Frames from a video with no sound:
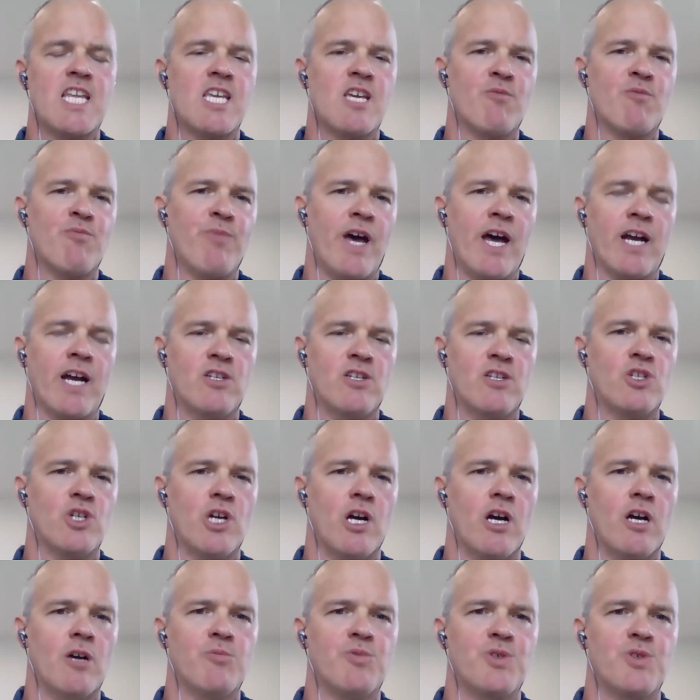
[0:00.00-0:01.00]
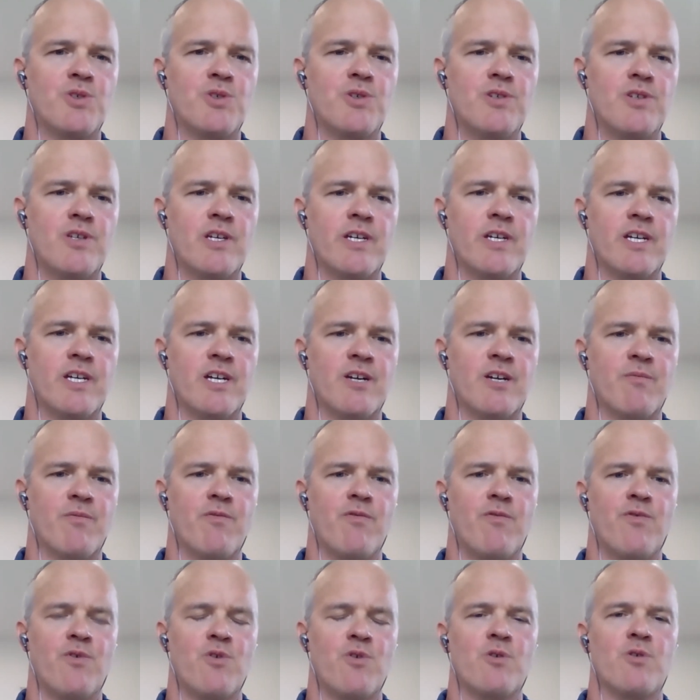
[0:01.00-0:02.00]
impact to jobs
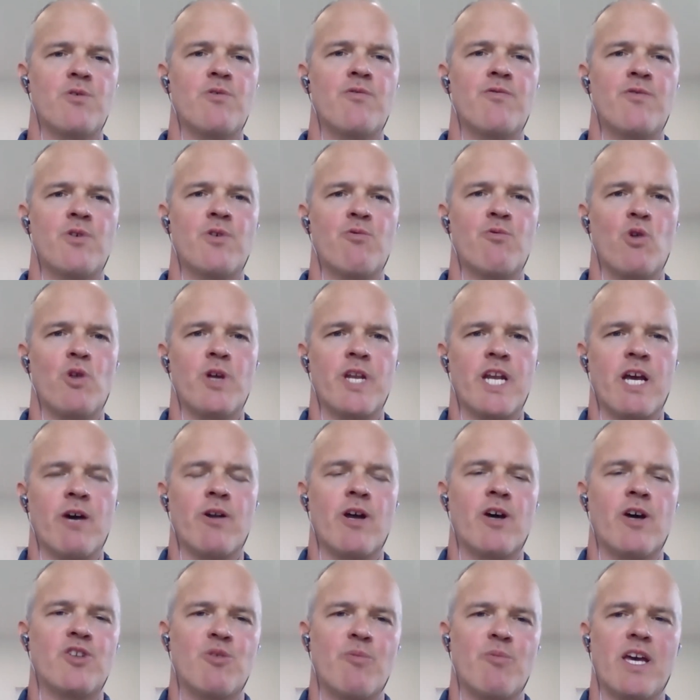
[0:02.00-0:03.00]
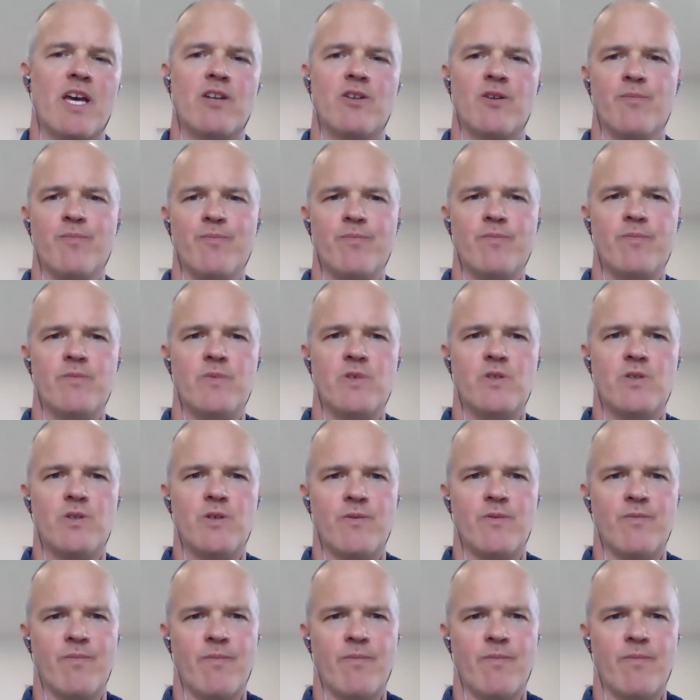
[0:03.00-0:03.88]
for rolling out on demand. So